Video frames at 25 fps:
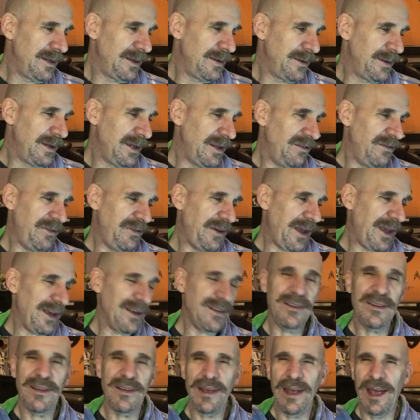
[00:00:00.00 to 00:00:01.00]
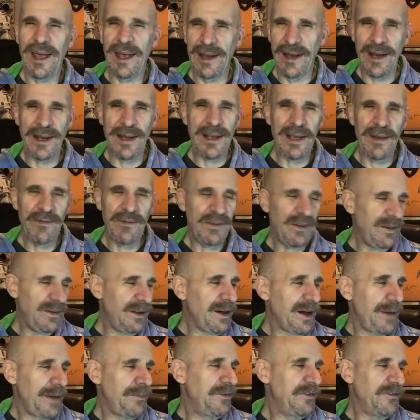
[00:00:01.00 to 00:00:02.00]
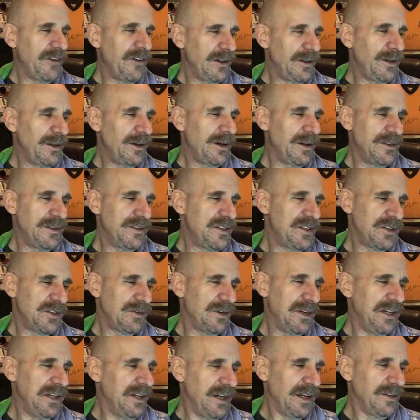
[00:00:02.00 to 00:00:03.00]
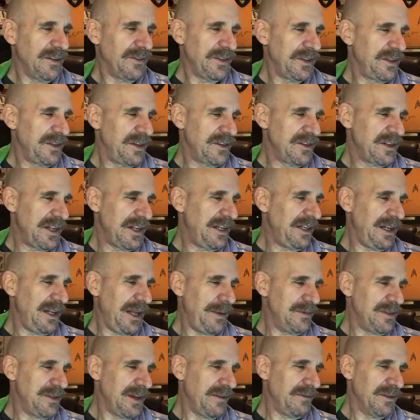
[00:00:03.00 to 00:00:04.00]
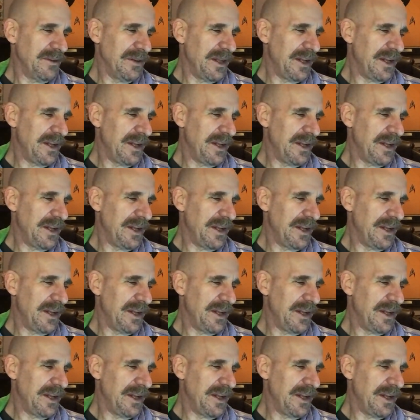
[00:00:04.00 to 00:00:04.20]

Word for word: In fact, at any given time, if I look on the screen, I don't think there's any names ever that